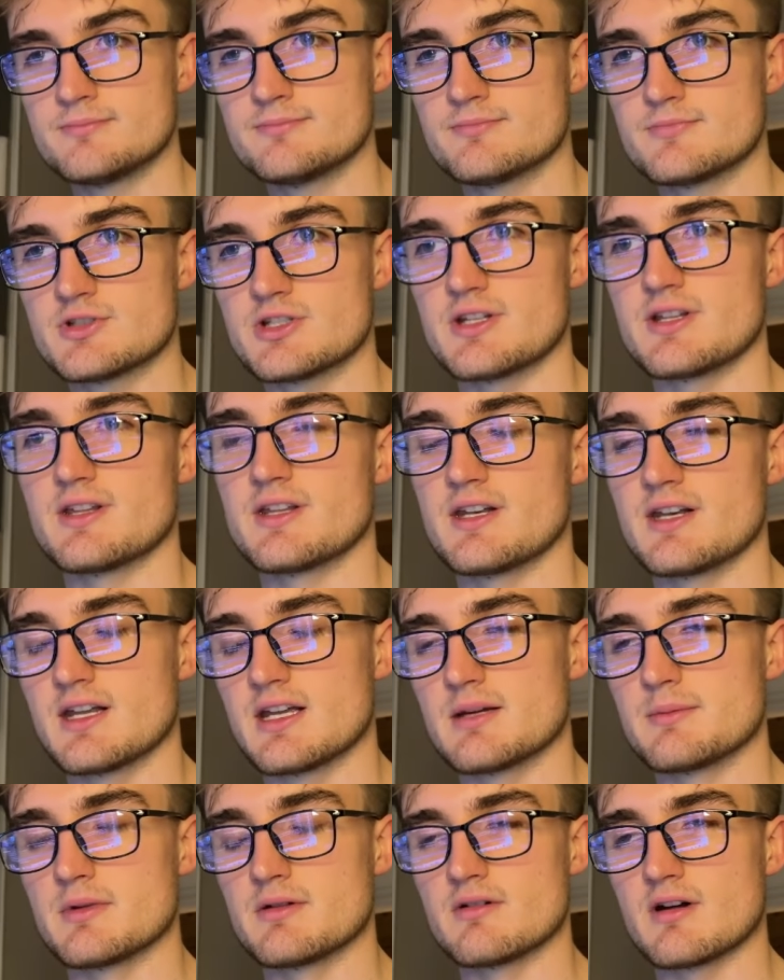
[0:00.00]
so that then it
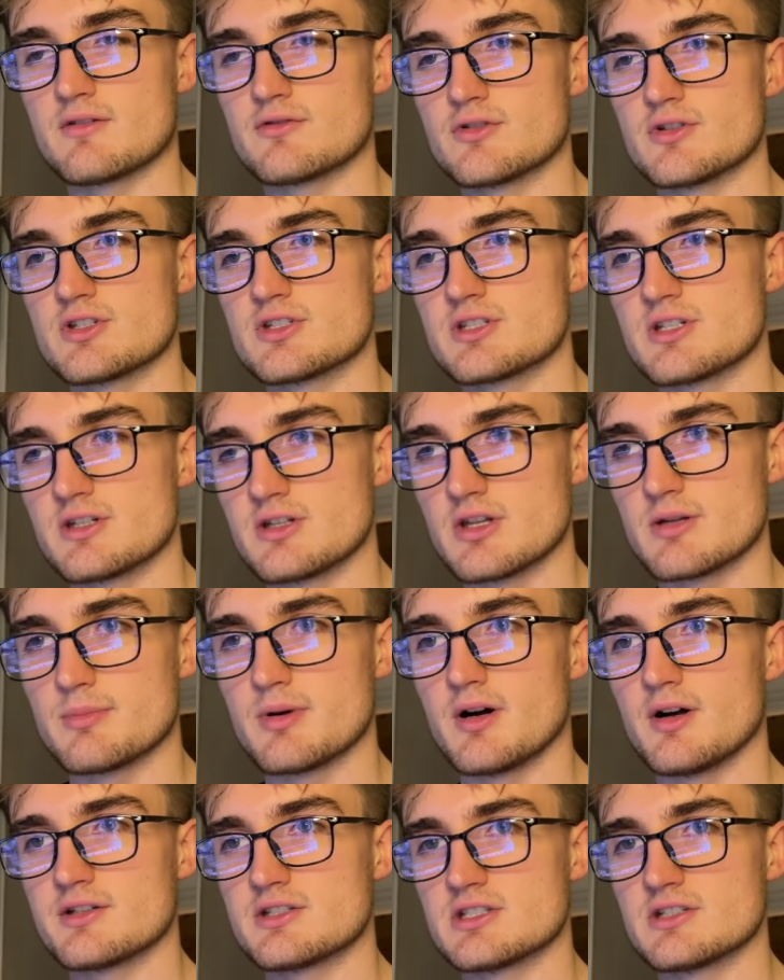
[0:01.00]
can be referenced in the other
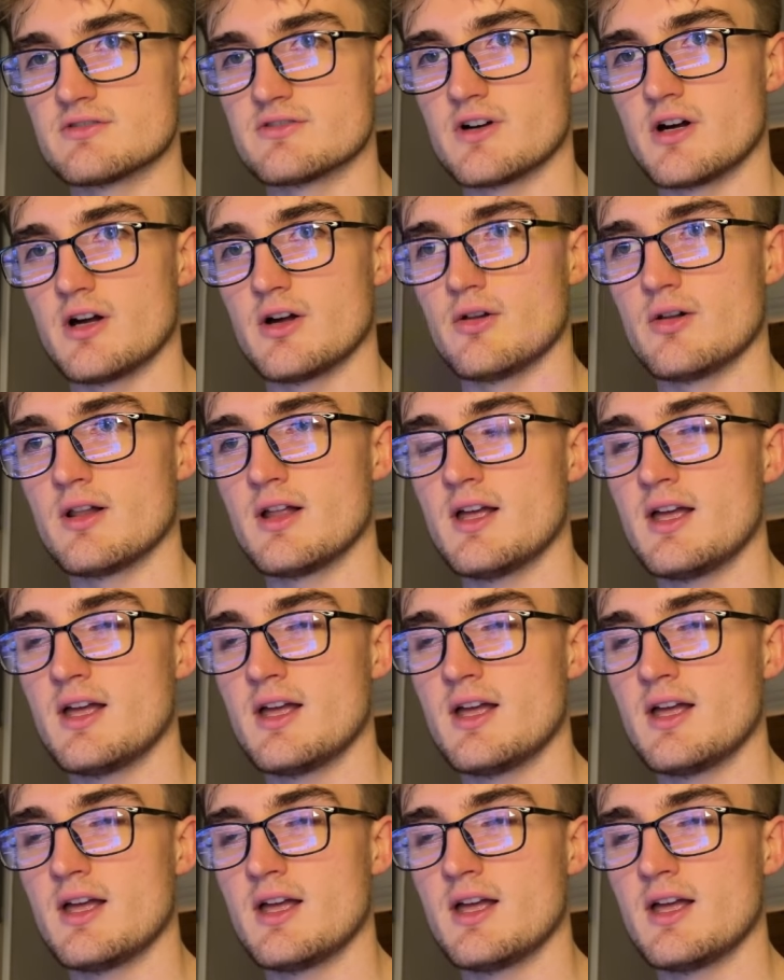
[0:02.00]
parts of the file.